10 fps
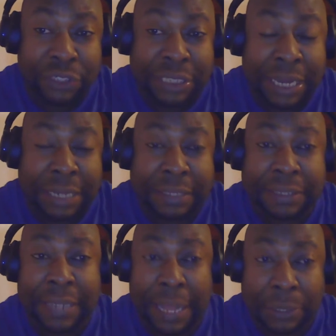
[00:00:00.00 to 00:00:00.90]

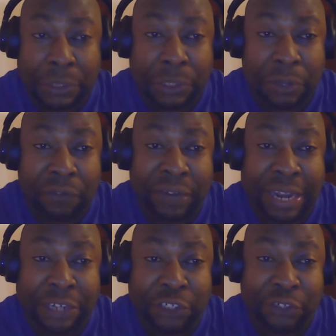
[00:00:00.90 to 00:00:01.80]
Science Council of
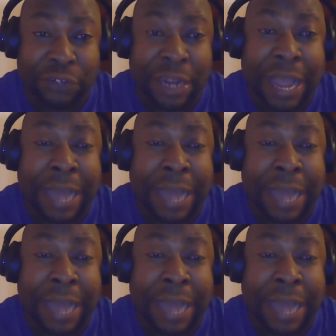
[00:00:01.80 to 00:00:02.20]
Nigeria,